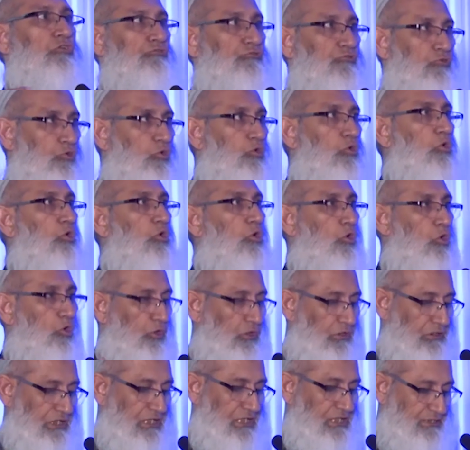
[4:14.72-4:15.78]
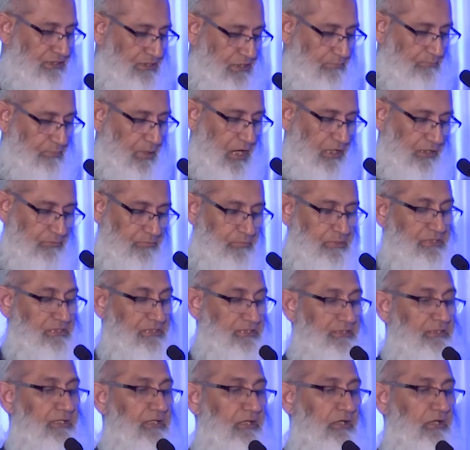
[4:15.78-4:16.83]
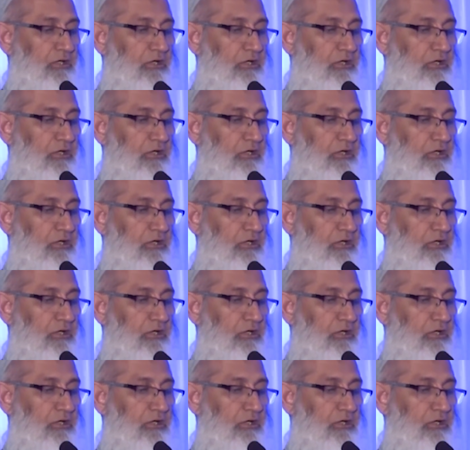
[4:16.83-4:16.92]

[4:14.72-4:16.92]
for all these departments.